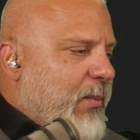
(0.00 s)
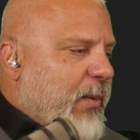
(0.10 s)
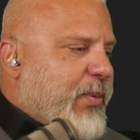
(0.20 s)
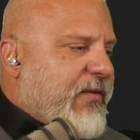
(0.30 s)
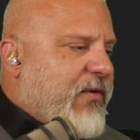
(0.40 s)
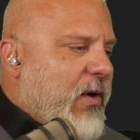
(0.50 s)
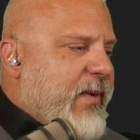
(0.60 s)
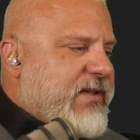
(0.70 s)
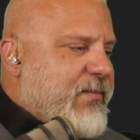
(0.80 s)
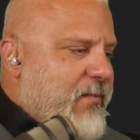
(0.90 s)

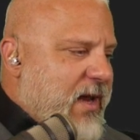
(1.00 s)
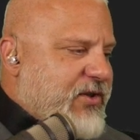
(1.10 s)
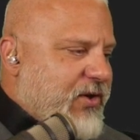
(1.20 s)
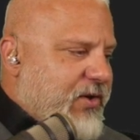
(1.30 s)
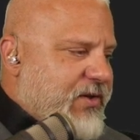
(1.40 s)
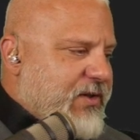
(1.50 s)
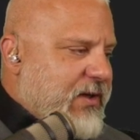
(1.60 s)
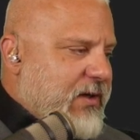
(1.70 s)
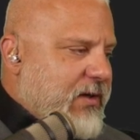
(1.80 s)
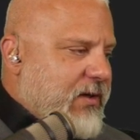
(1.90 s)
performance measures.
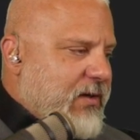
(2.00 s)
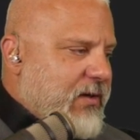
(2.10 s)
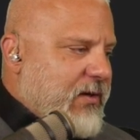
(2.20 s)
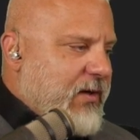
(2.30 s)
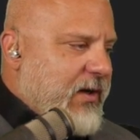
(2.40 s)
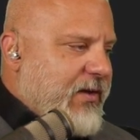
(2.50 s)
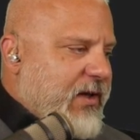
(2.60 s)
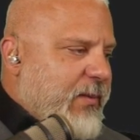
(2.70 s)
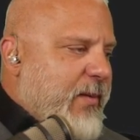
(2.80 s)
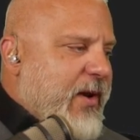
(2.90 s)
They're
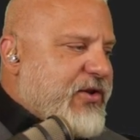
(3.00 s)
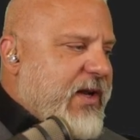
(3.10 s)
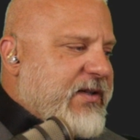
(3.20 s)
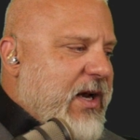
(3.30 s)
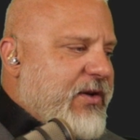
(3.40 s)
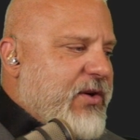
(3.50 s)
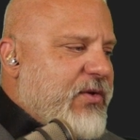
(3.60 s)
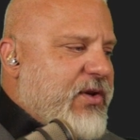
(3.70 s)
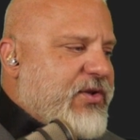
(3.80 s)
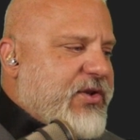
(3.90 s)
going to be measured against how you
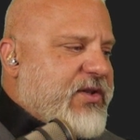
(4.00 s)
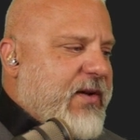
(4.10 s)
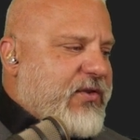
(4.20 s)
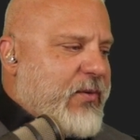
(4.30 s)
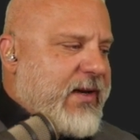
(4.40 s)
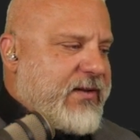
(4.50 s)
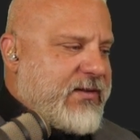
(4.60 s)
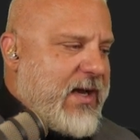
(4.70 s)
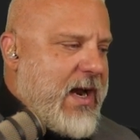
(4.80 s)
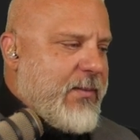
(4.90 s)
use your self-directed
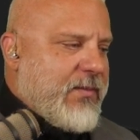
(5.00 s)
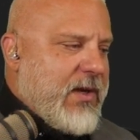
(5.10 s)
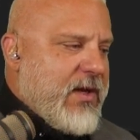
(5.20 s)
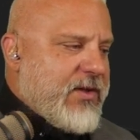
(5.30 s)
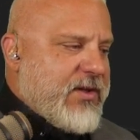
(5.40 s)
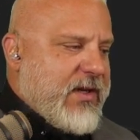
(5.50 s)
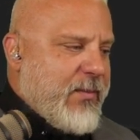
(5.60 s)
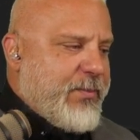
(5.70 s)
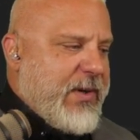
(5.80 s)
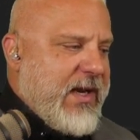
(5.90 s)
time to
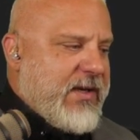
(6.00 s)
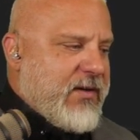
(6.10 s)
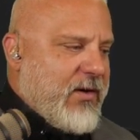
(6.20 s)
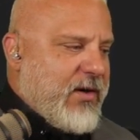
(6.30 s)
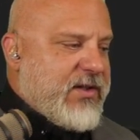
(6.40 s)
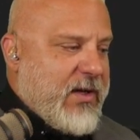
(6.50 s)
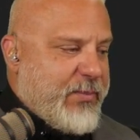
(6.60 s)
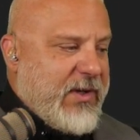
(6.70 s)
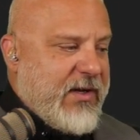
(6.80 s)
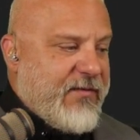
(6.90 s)
compete or to
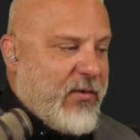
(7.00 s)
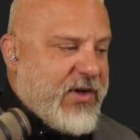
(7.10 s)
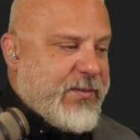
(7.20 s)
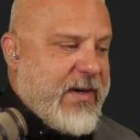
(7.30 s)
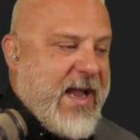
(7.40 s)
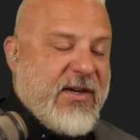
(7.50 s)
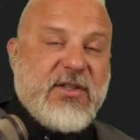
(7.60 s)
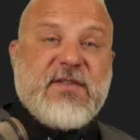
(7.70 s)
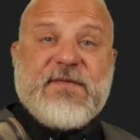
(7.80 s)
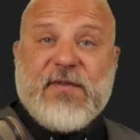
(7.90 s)
complete enforcement
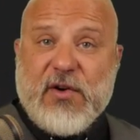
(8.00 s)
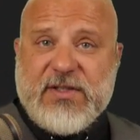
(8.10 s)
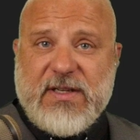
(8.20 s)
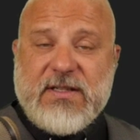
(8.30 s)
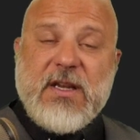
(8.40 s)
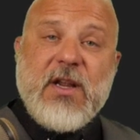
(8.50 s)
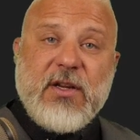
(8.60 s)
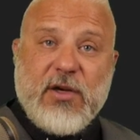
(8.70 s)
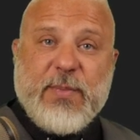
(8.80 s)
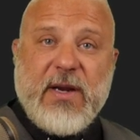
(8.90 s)
actions versus
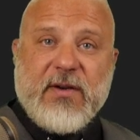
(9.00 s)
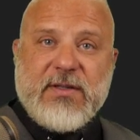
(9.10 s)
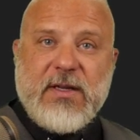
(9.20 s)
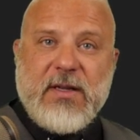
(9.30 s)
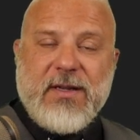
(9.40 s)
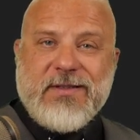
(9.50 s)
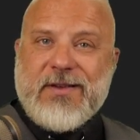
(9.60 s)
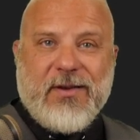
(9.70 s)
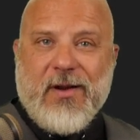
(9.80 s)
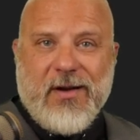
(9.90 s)
your peers. So
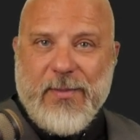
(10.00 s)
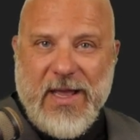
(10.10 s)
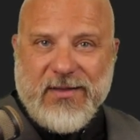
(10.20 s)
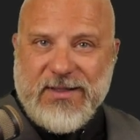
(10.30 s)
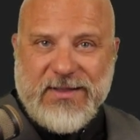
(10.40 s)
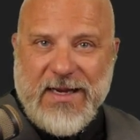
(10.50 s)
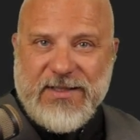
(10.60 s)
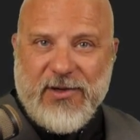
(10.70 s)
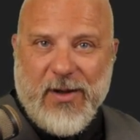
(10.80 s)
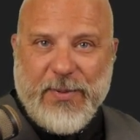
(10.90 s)
they're automatically
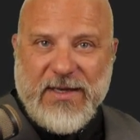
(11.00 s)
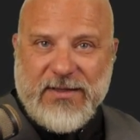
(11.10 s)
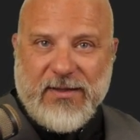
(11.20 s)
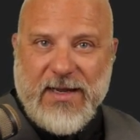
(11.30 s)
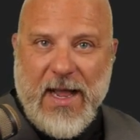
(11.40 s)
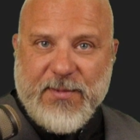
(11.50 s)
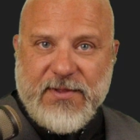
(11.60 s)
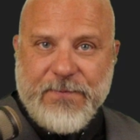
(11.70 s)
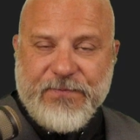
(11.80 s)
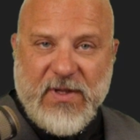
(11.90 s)
sizing you up against other cops.
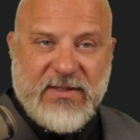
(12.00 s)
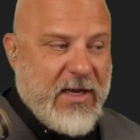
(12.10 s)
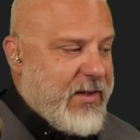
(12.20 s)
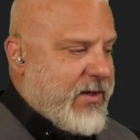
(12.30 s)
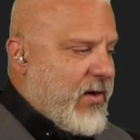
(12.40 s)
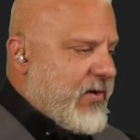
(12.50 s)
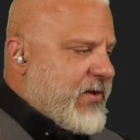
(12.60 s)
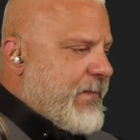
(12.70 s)
That's how that goes.